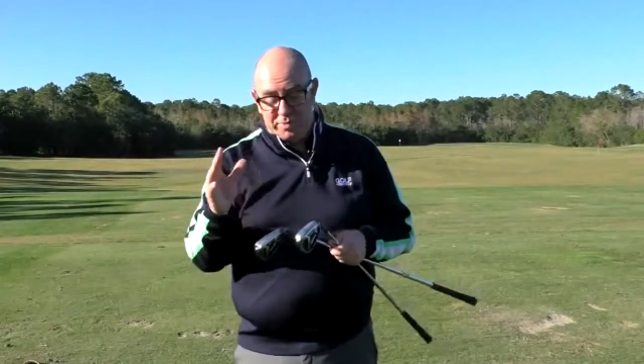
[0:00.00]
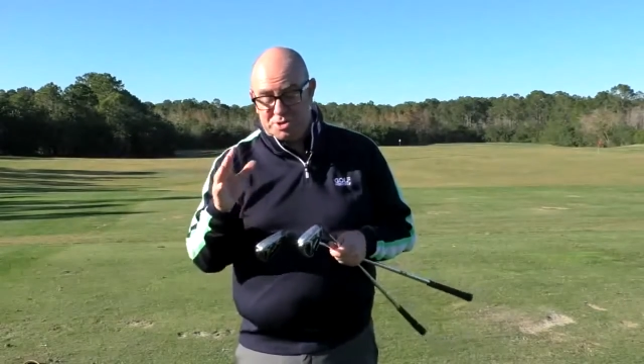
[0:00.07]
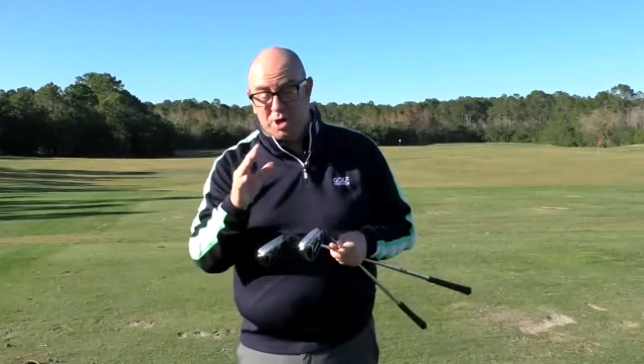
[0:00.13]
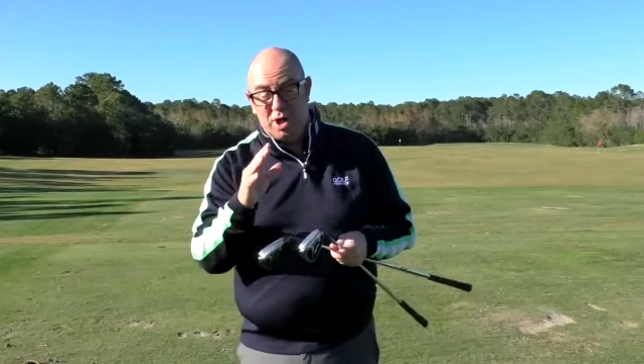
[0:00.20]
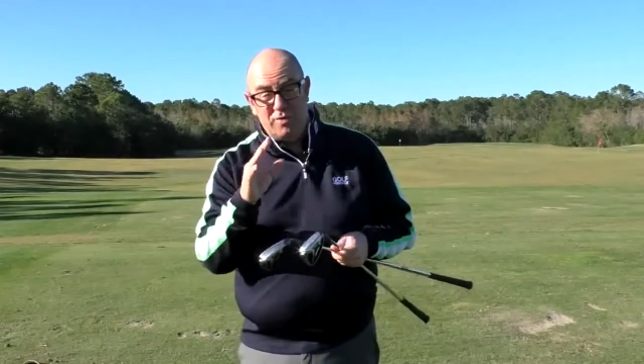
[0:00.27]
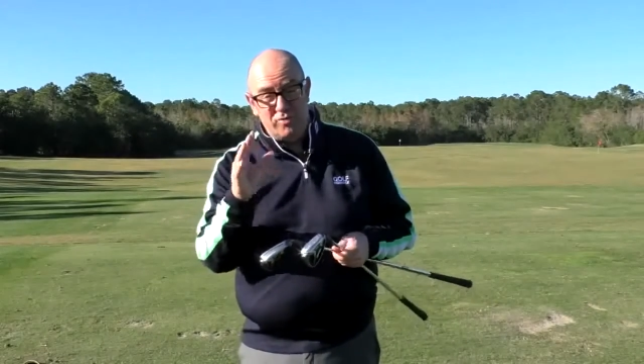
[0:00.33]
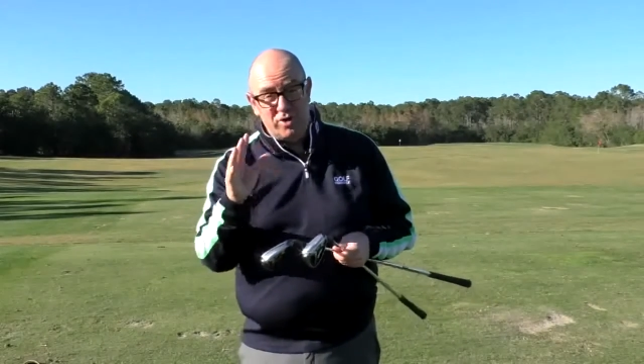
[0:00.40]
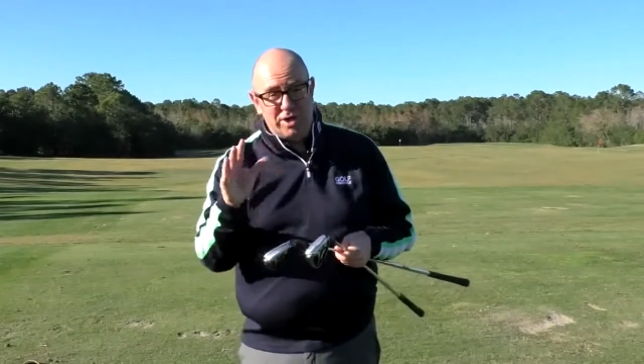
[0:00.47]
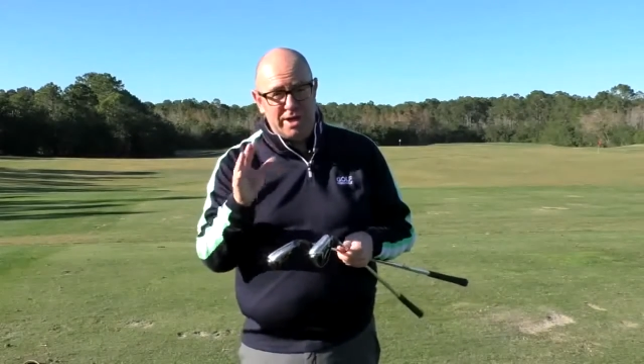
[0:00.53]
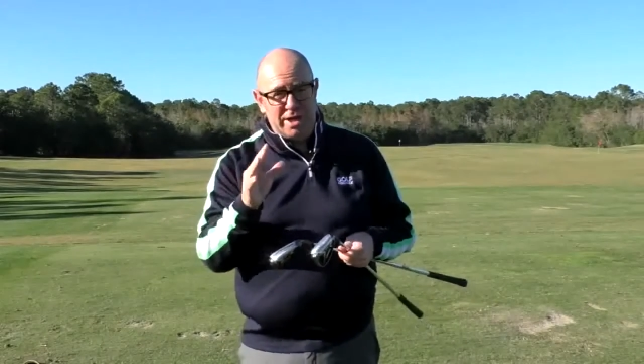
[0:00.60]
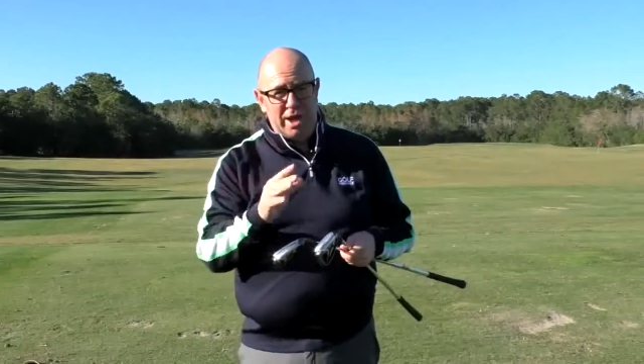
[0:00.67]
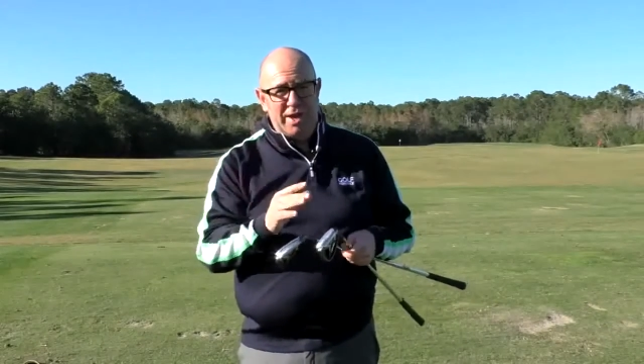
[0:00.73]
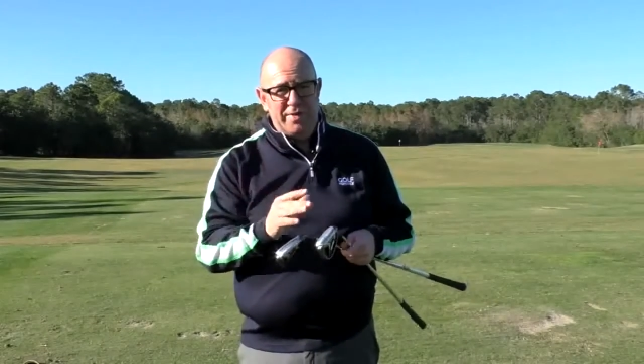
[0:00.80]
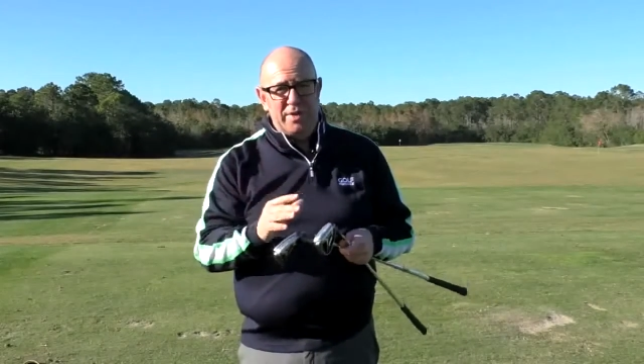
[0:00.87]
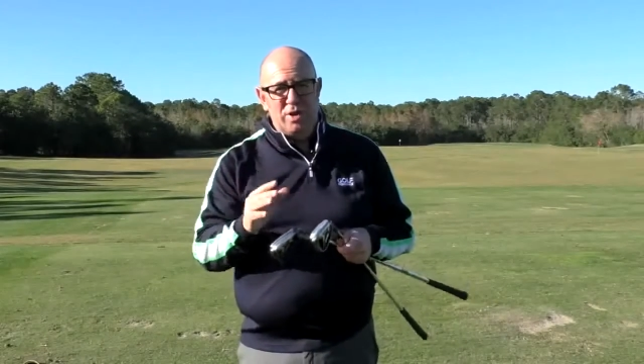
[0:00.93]
which I really
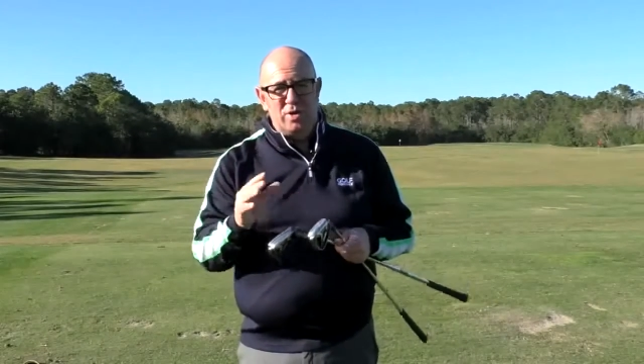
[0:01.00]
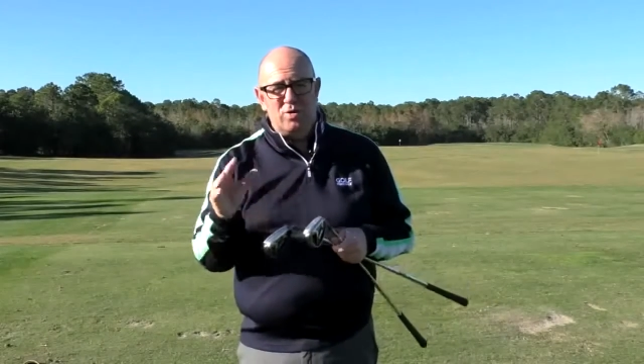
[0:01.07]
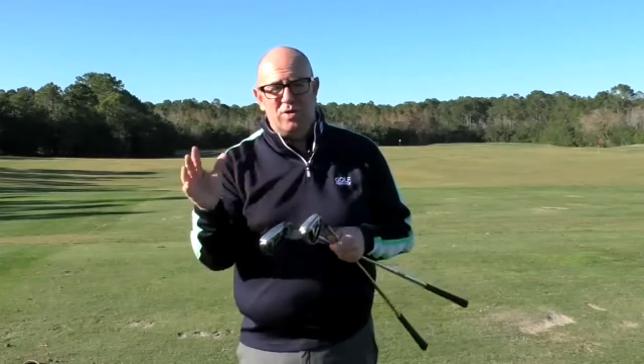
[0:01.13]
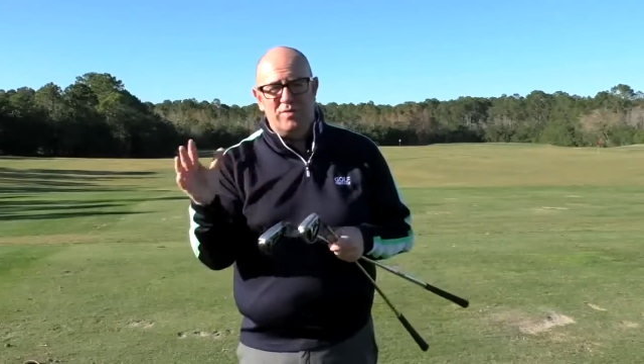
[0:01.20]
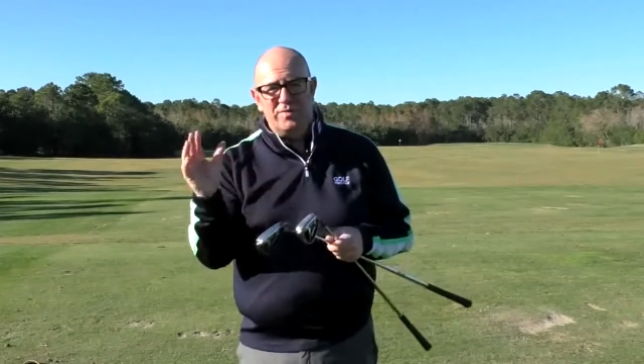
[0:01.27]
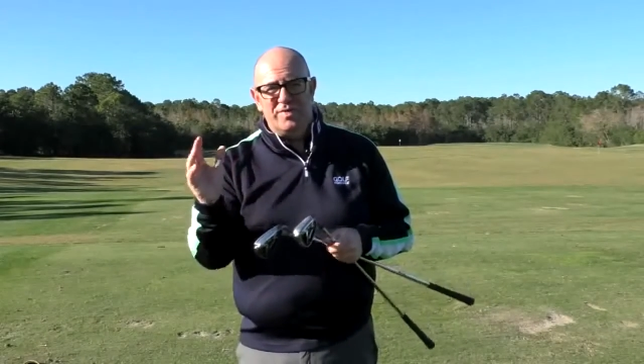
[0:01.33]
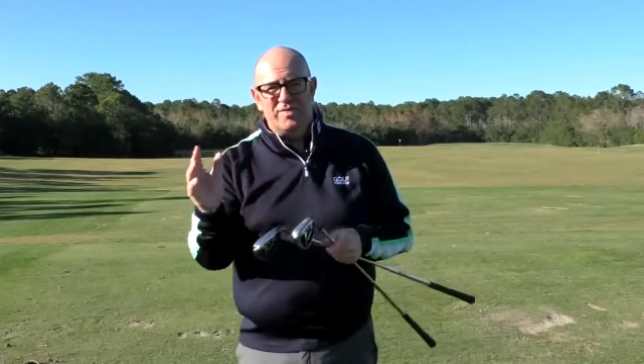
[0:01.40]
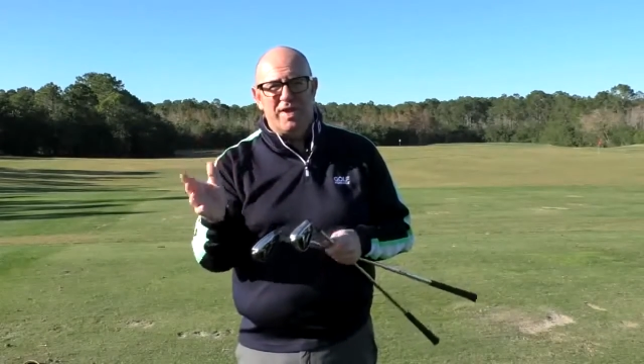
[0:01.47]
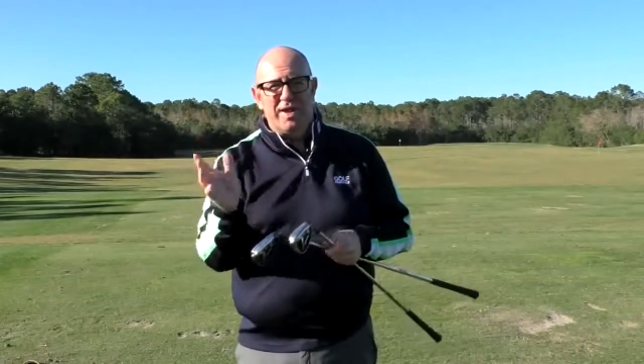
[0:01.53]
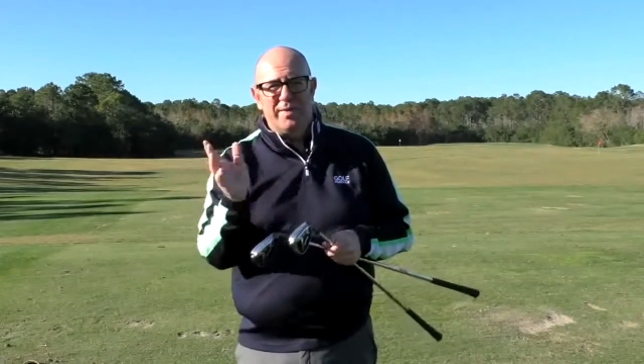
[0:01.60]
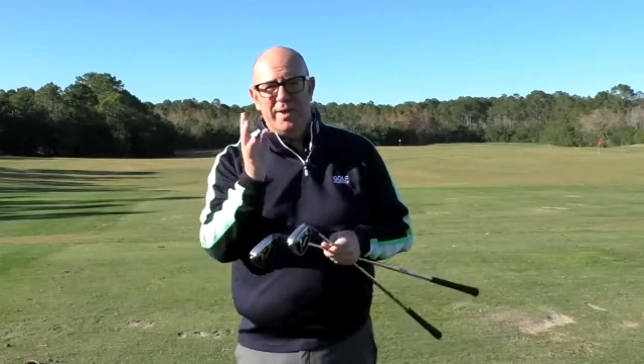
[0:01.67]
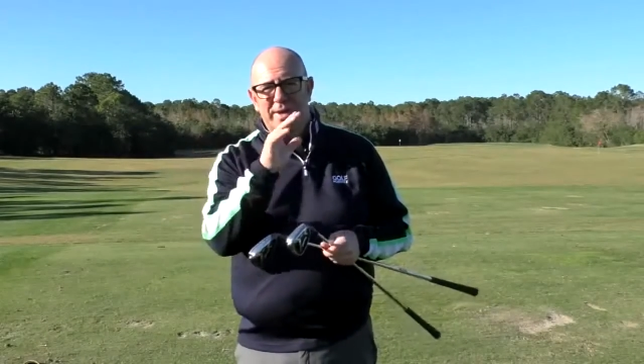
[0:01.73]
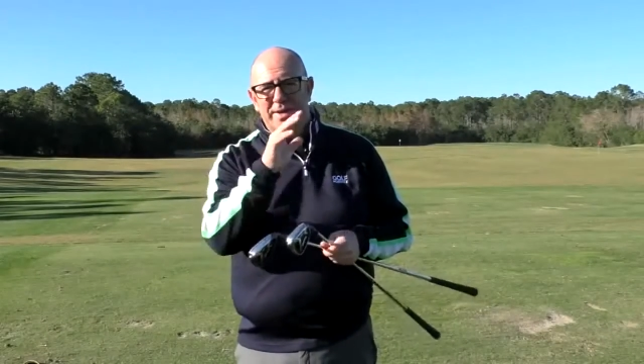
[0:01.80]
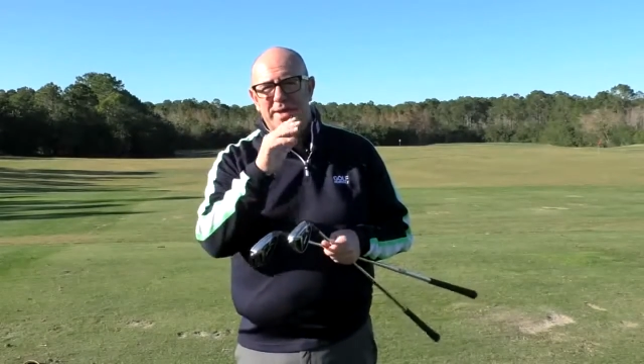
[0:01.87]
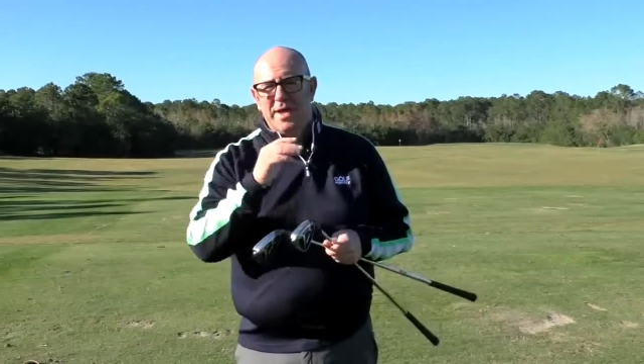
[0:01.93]
like the look of, that
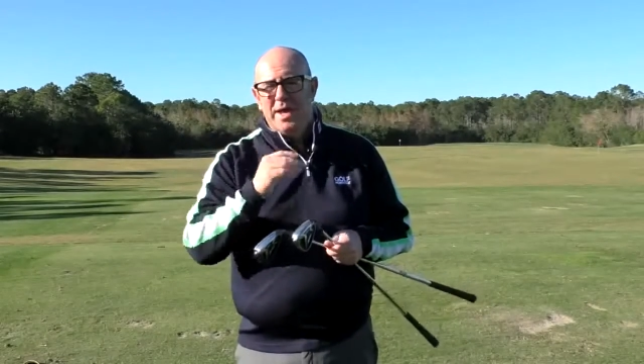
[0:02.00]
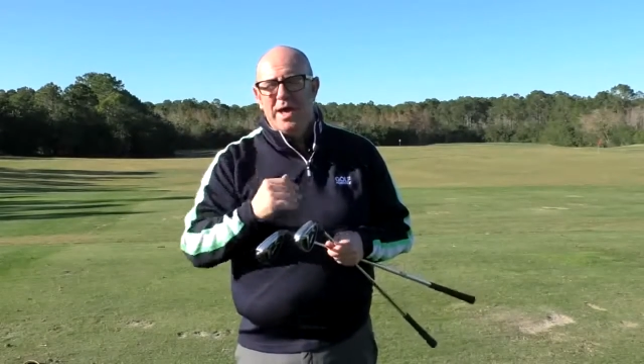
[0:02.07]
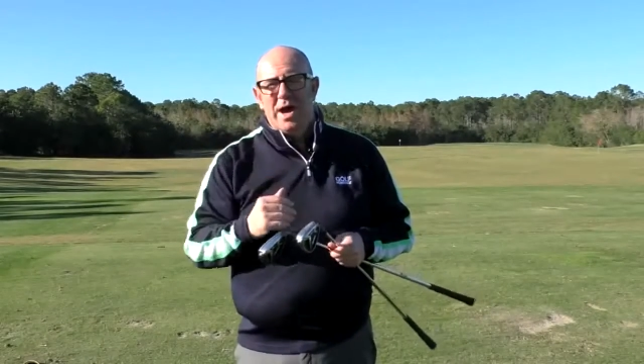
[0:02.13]
Taylormade